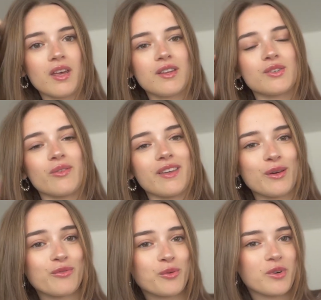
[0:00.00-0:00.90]
So thank
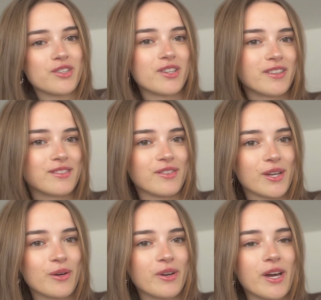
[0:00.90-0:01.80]
you for watching this
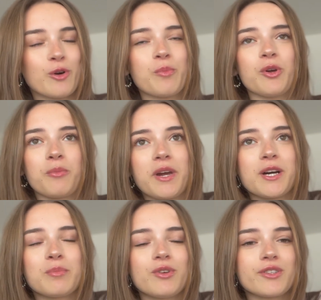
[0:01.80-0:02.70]
video, and I hope your
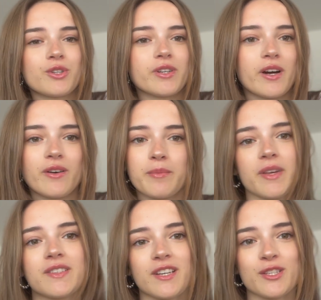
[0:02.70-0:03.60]
makeup look turned out
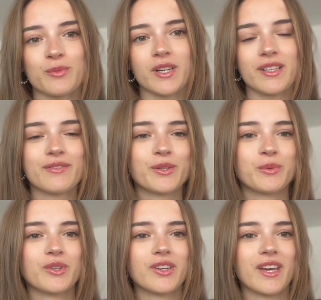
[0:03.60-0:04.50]
amazing as well if you
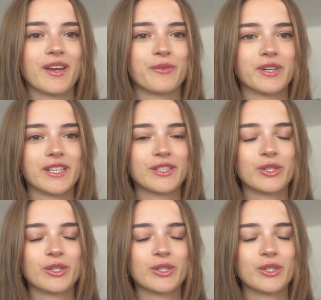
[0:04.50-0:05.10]
were getting ready